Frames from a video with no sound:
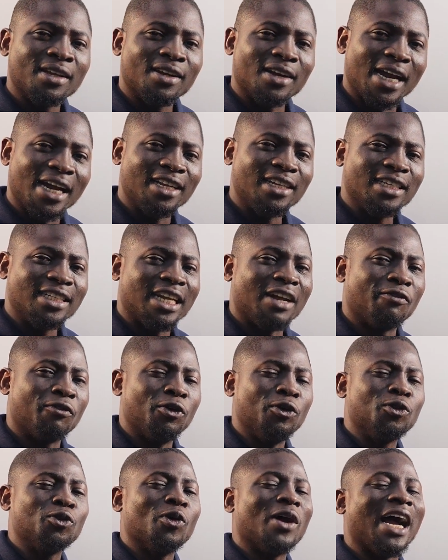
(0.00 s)
right than
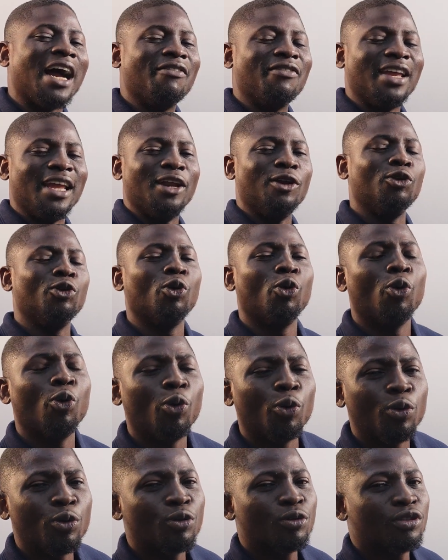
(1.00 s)
for you to have a
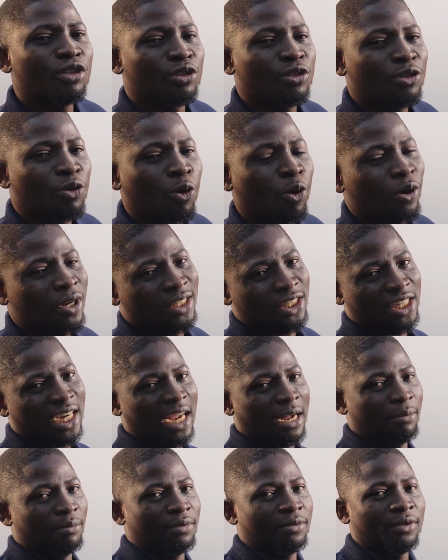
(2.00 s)
low score in
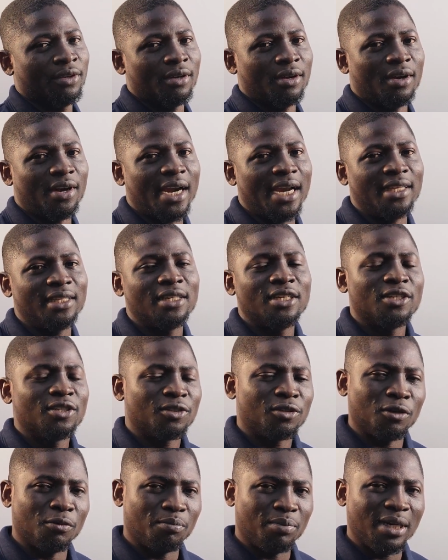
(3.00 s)
JAMB all right
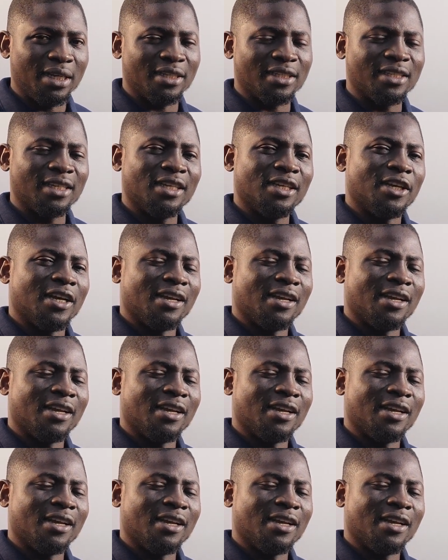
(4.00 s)
so please